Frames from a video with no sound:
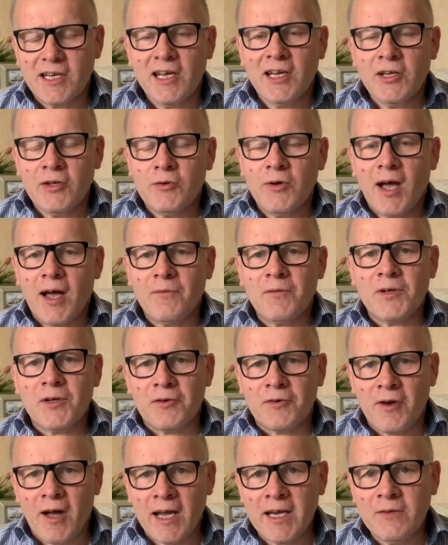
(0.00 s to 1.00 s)
You haven't
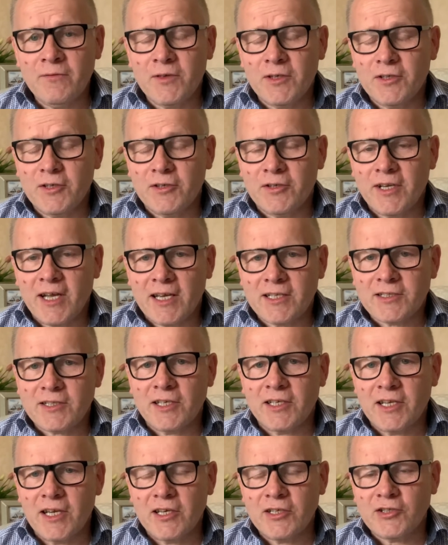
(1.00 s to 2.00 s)
arrived at your
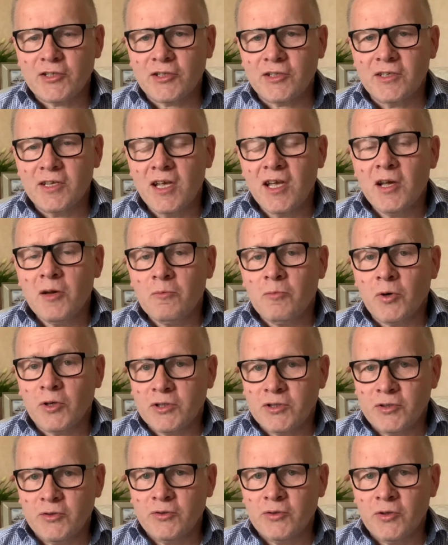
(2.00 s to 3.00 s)
destination, but
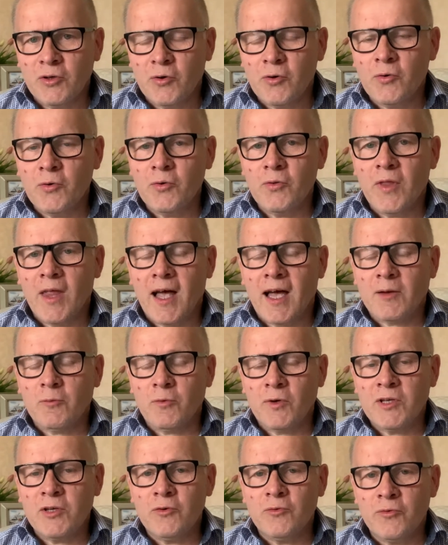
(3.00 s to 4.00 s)
you know that
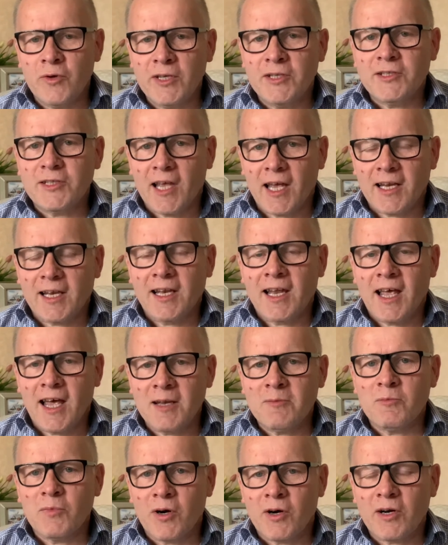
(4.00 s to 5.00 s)
when you reach that
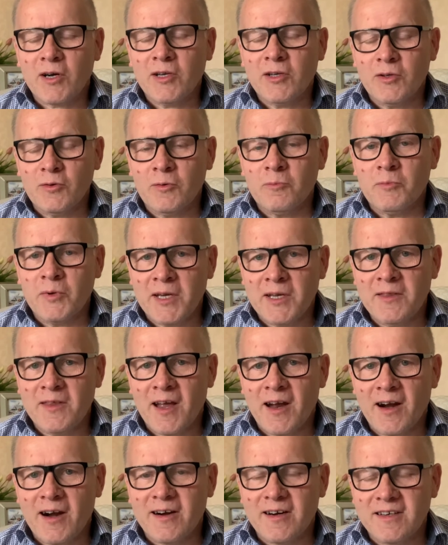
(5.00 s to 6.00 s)
landmark you'll be
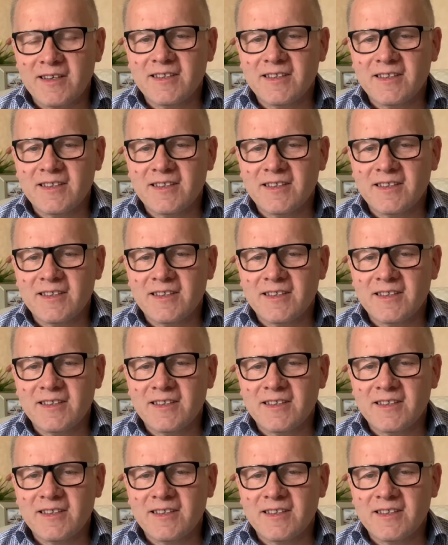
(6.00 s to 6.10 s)
there.